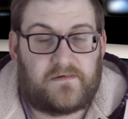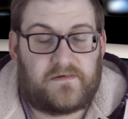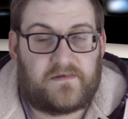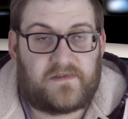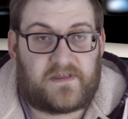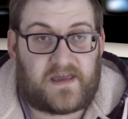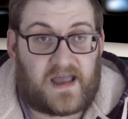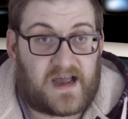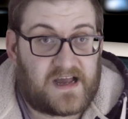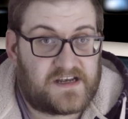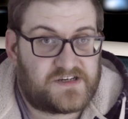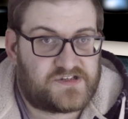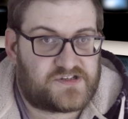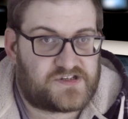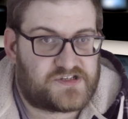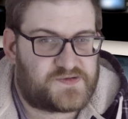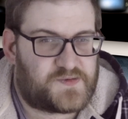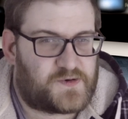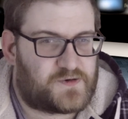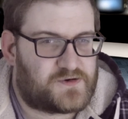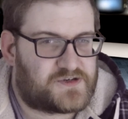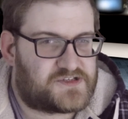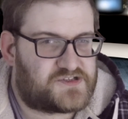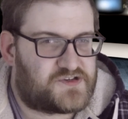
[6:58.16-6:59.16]
the Astra
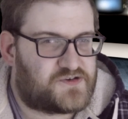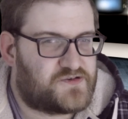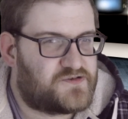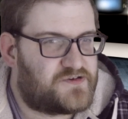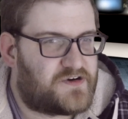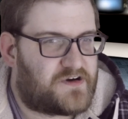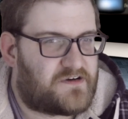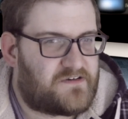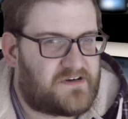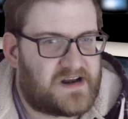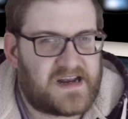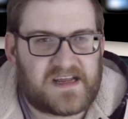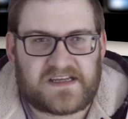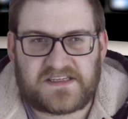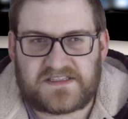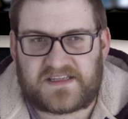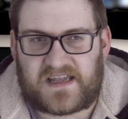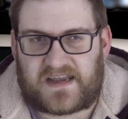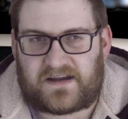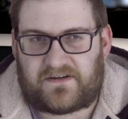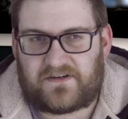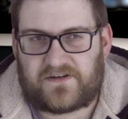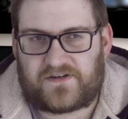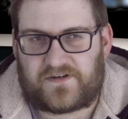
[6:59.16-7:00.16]
Sports Tourer and its
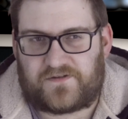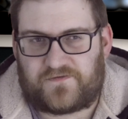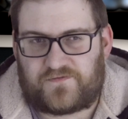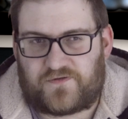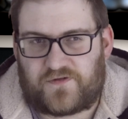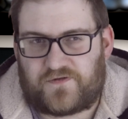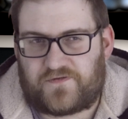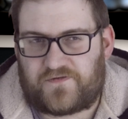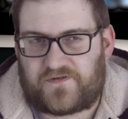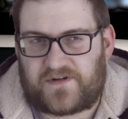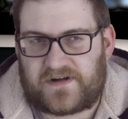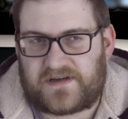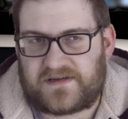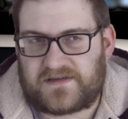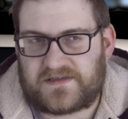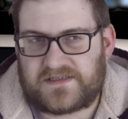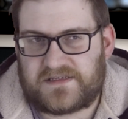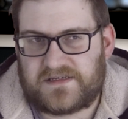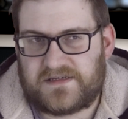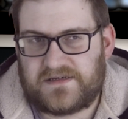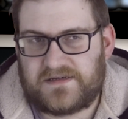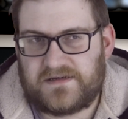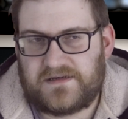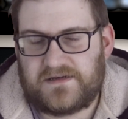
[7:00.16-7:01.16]
decorative roof rails.